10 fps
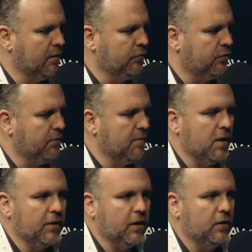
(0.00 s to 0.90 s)
comes from my
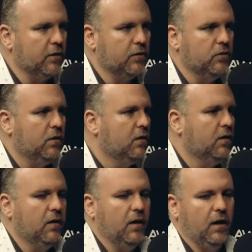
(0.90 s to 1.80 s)
mother, who
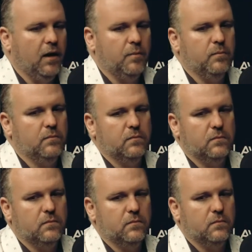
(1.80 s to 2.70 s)
um,
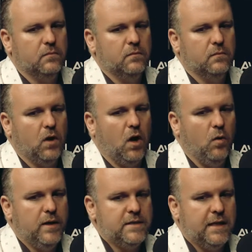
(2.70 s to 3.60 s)

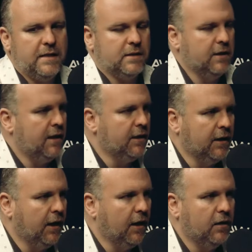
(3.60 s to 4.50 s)
always has a lending
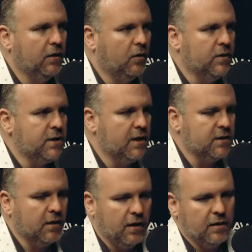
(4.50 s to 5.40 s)
hand, always has
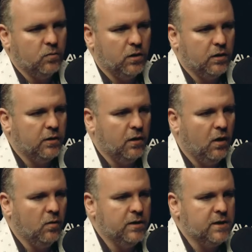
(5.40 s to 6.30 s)
a kind word, and
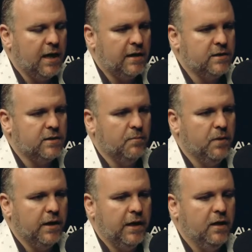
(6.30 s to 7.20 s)
always has
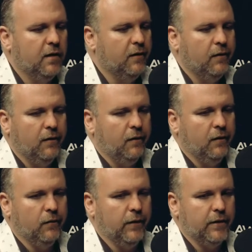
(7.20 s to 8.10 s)
somebody
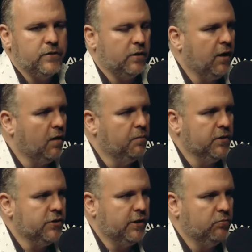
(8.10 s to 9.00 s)
who needs her help
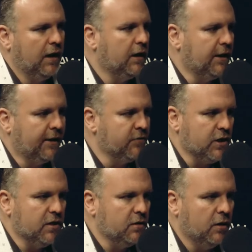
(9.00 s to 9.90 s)
and she readily gives
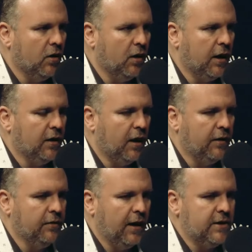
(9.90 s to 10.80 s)
it, you know. And I,
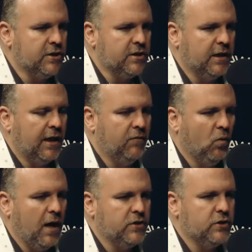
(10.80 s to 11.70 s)
I, I just think I've
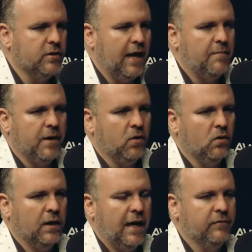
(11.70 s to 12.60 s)
watched that my
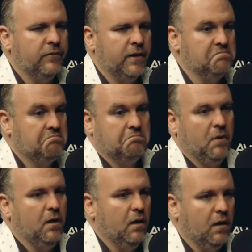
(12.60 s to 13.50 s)
whole life and
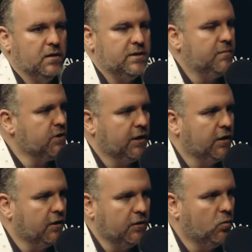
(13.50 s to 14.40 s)
it seems like a
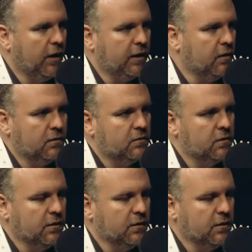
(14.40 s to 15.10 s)
good way to, to